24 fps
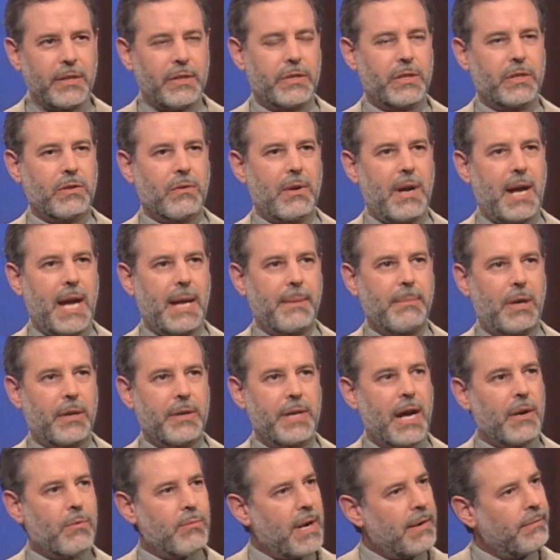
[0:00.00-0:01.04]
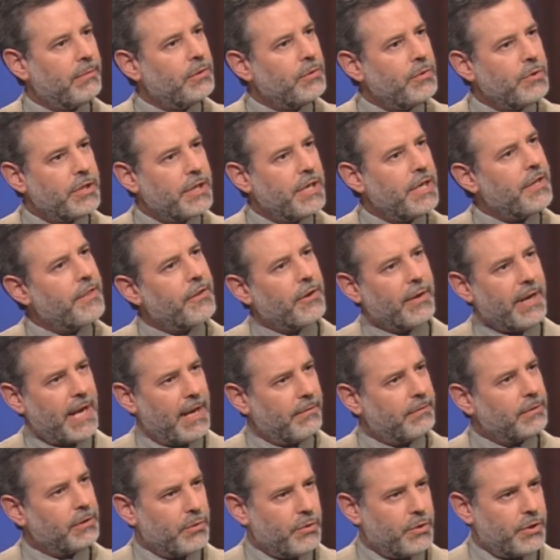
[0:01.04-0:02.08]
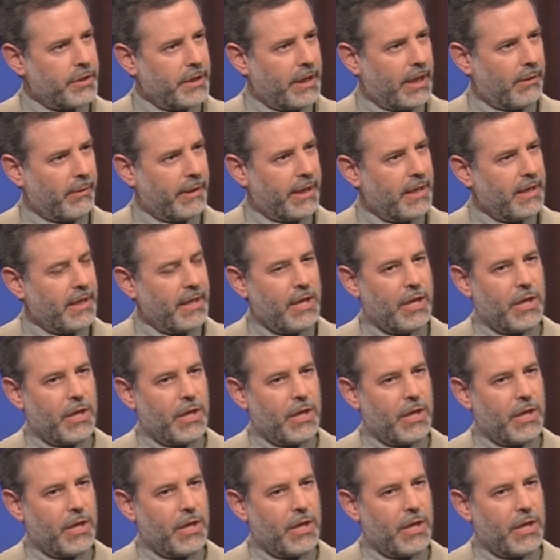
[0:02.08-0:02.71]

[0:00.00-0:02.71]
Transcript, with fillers: describe are not revolutionary, they're evolutionary.